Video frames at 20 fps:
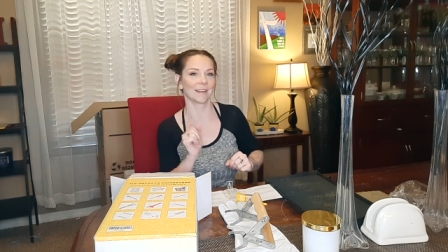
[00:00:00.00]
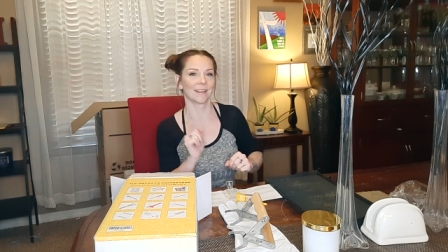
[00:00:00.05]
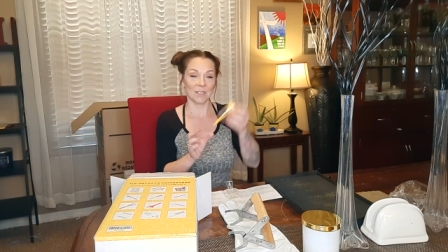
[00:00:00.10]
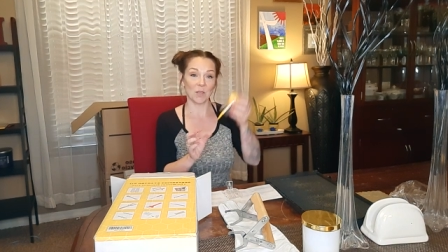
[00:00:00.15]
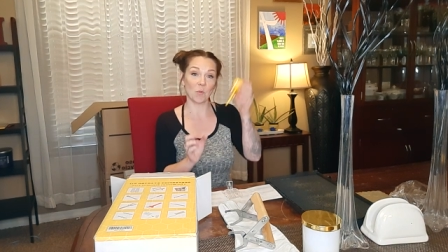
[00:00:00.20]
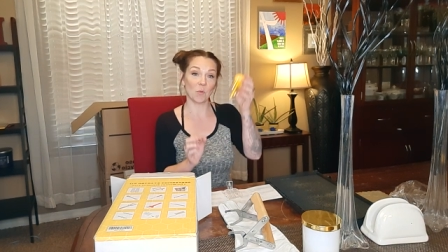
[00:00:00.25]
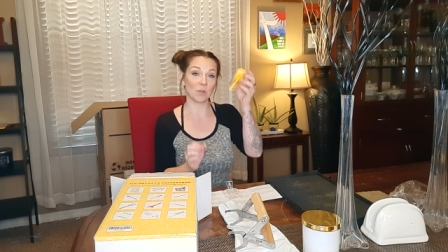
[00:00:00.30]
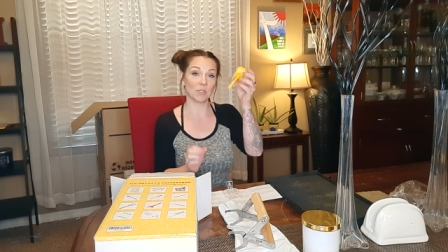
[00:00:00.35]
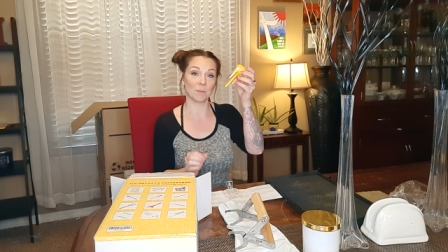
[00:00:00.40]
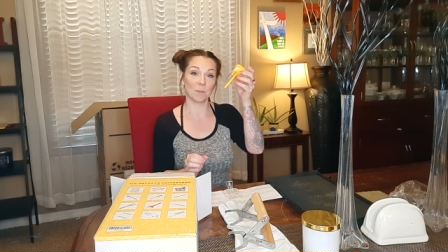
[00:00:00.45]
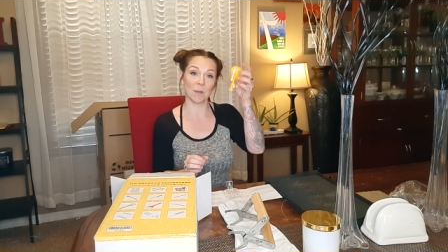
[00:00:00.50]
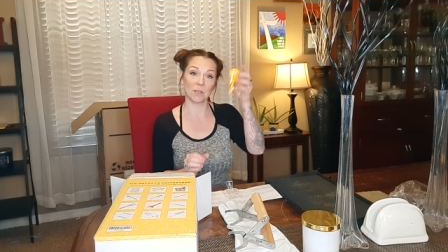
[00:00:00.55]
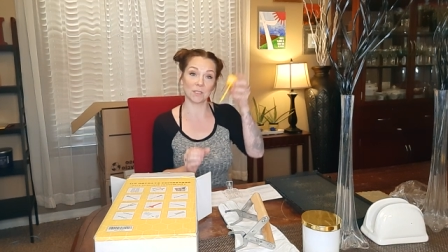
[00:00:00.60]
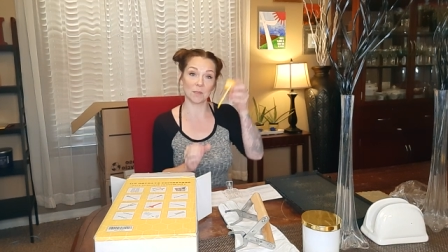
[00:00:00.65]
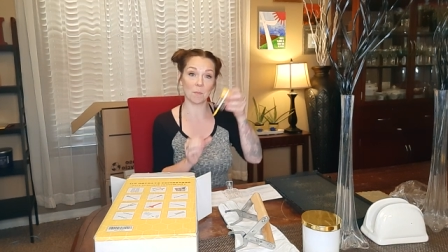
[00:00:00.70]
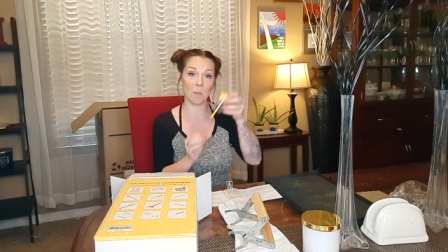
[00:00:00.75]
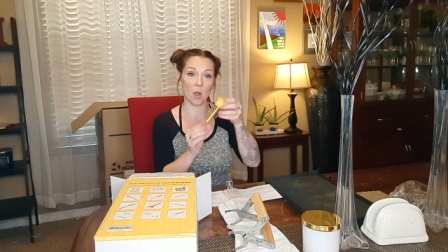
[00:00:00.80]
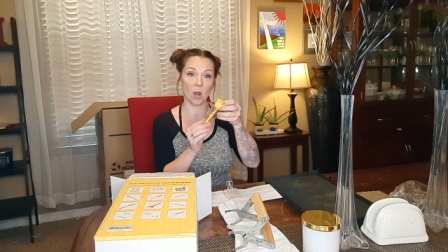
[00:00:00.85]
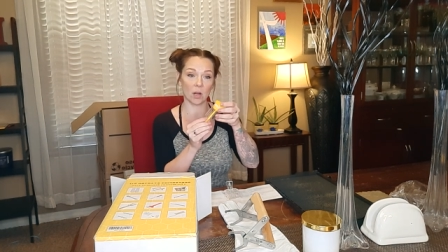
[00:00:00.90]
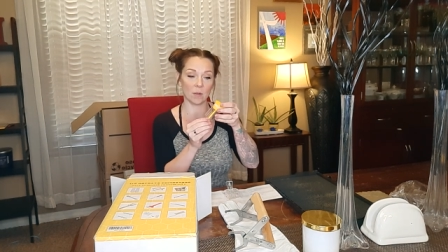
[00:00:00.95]
So we're supposed
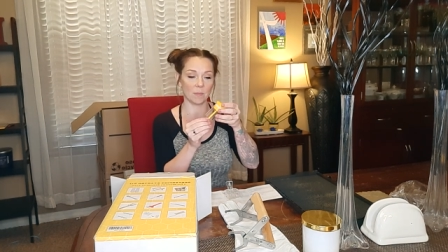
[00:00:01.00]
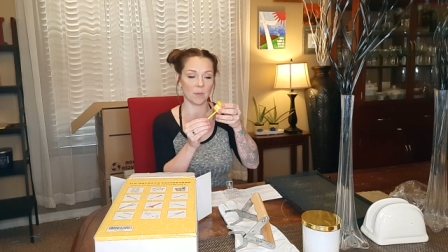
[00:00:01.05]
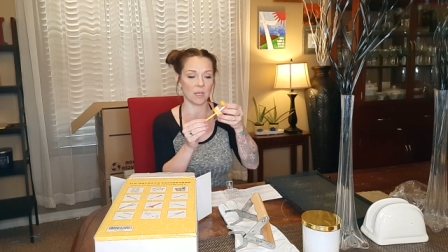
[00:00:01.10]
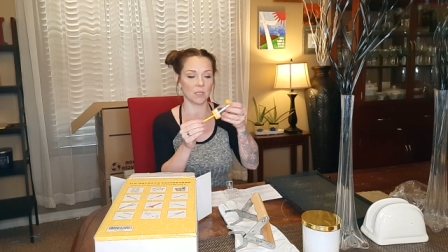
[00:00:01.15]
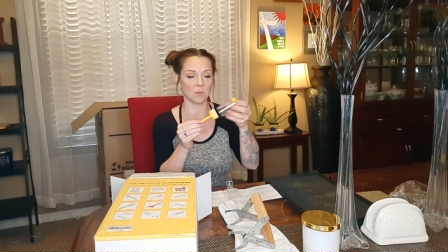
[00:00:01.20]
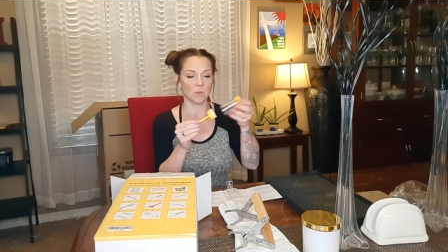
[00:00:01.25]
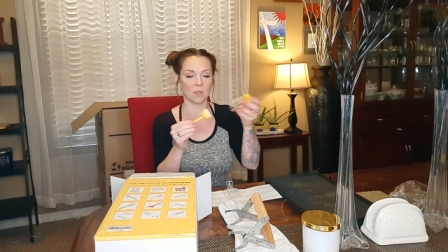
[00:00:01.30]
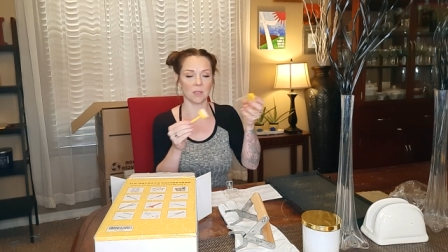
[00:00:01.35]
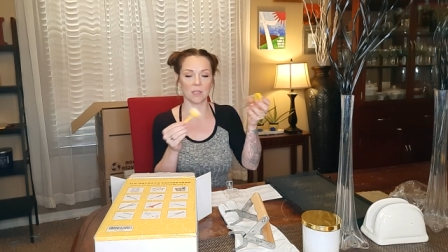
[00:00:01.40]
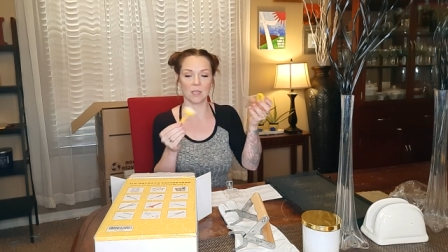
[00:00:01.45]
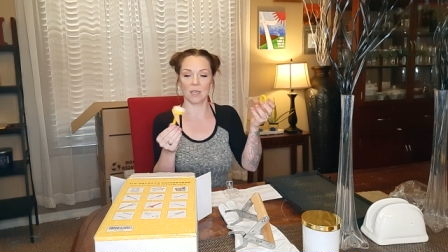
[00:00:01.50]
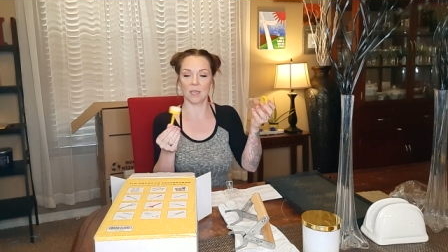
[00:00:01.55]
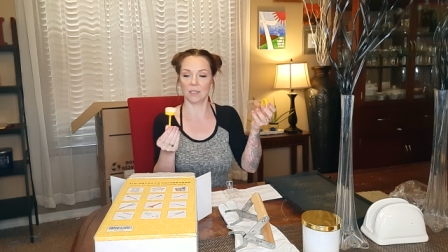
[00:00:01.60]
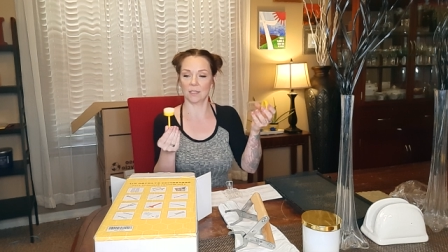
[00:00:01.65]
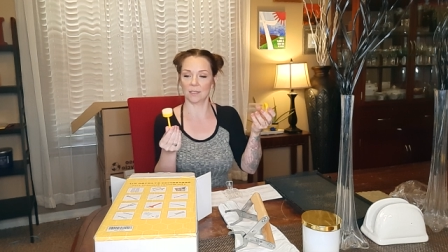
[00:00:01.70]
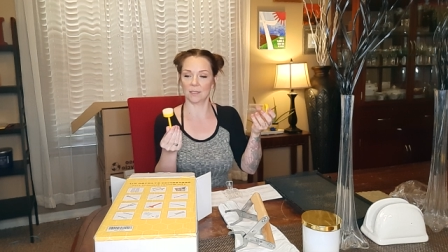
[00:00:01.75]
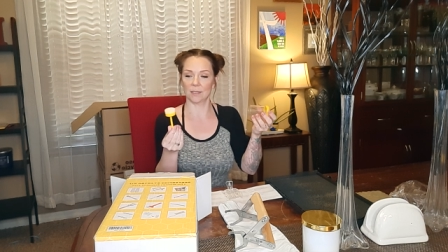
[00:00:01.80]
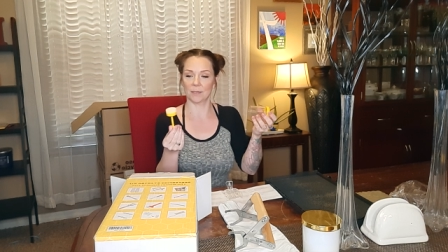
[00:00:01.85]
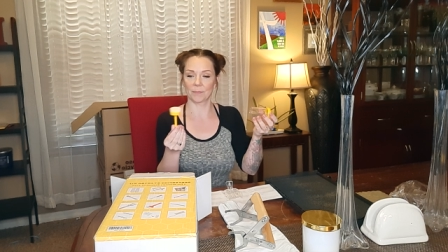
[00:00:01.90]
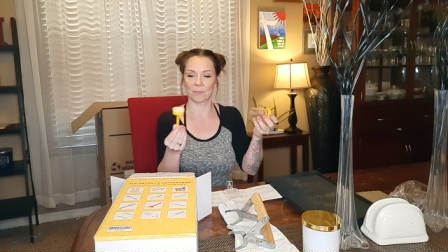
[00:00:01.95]
to mark bees with
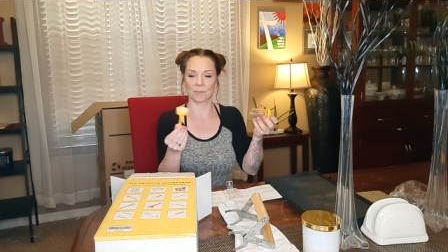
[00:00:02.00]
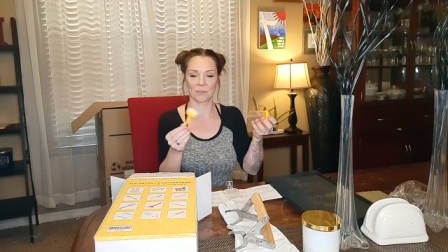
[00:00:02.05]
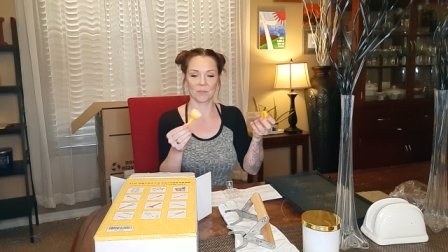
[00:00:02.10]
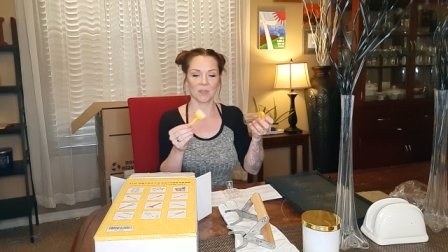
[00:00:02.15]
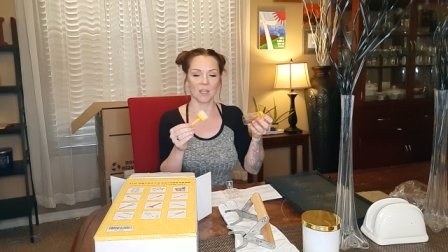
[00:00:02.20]
this.